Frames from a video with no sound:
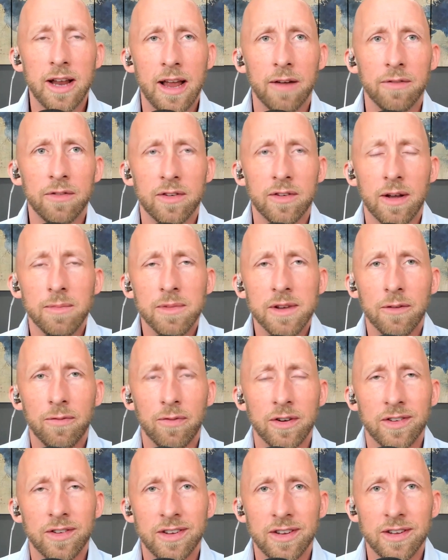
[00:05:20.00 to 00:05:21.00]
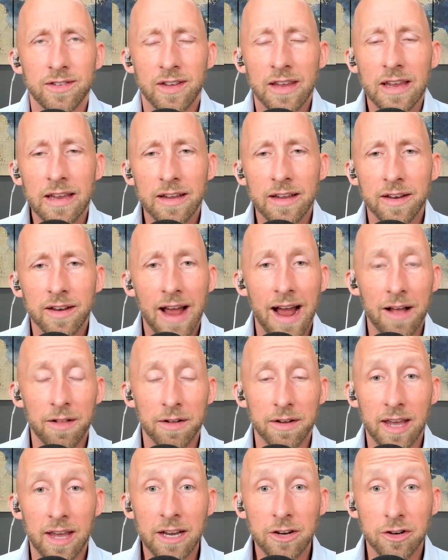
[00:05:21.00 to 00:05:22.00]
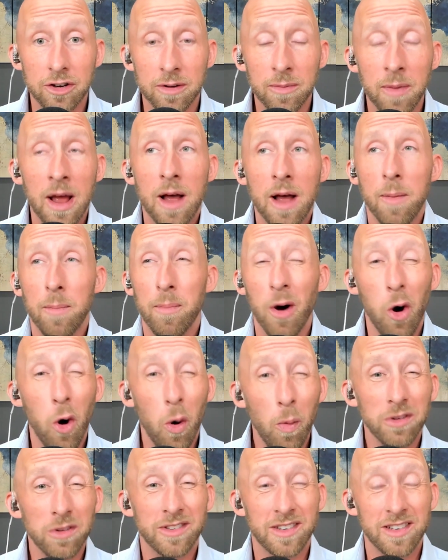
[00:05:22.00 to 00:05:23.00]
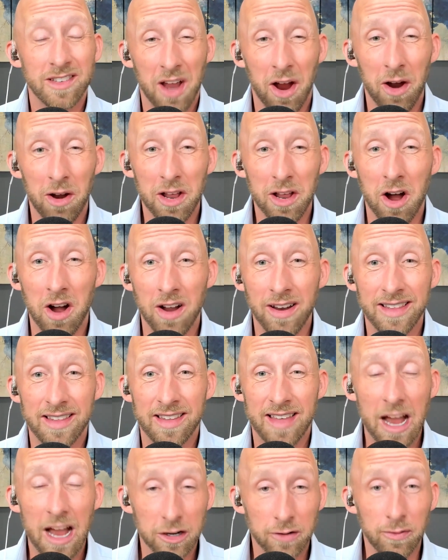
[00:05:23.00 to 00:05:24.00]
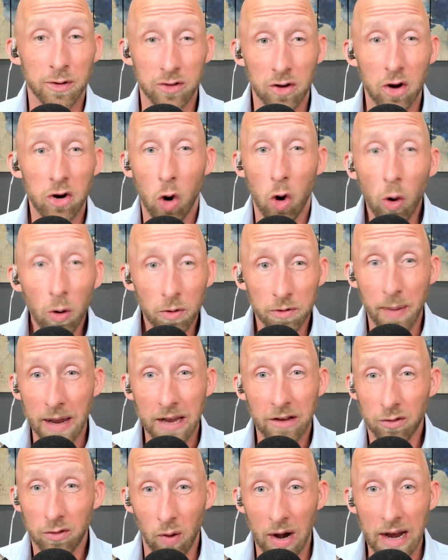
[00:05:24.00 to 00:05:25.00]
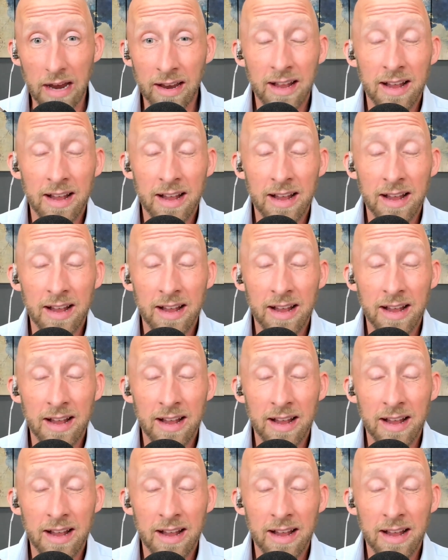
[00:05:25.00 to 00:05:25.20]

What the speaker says: have some differences in allocation, but almost entirely on cash flow. It's all goals based, right?